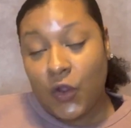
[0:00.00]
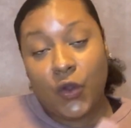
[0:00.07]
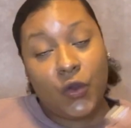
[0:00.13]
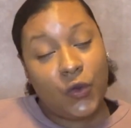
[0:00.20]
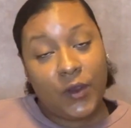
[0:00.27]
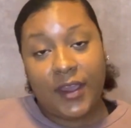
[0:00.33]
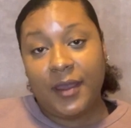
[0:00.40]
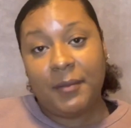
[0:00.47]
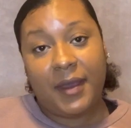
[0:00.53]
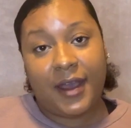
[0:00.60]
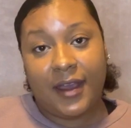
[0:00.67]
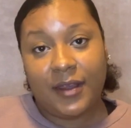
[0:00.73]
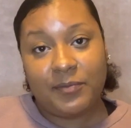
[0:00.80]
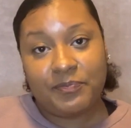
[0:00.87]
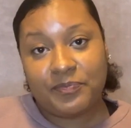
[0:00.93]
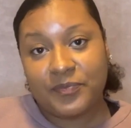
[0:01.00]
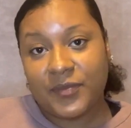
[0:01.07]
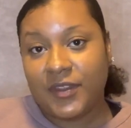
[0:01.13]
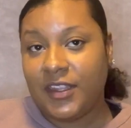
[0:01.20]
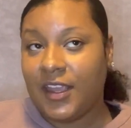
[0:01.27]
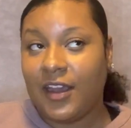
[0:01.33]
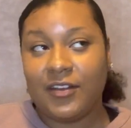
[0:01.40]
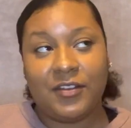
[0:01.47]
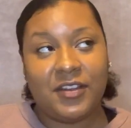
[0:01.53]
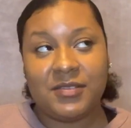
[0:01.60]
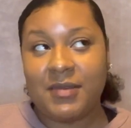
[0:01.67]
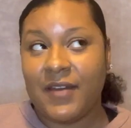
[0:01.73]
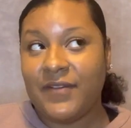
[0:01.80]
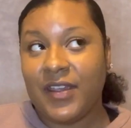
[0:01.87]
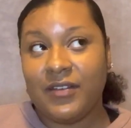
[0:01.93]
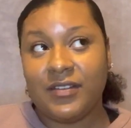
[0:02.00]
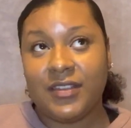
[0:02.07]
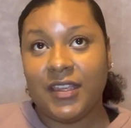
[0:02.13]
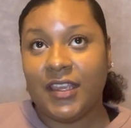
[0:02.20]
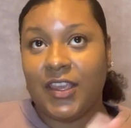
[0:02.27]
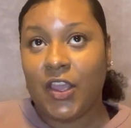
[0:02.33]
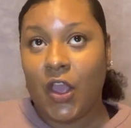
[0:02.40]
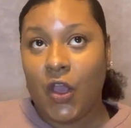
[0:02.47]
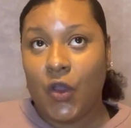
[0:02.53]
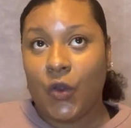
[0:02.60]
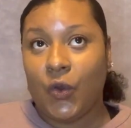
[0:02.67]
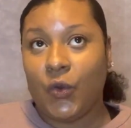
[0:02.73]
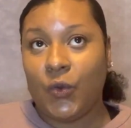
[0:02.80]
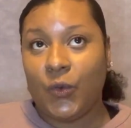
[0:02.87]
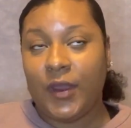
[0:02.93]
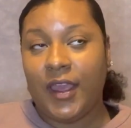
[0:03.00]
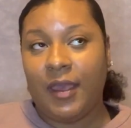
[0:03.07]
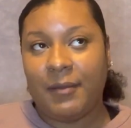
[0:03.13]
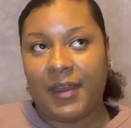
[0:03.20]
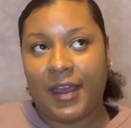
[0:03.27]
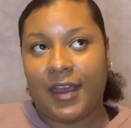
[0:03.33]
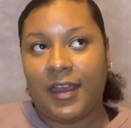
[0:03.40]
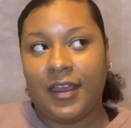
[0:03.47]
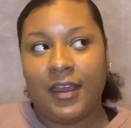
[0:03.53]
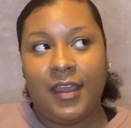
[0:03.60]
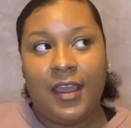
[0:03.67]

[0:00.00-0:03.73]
Who am I? Y'all know that's my favorite thing. Who am I?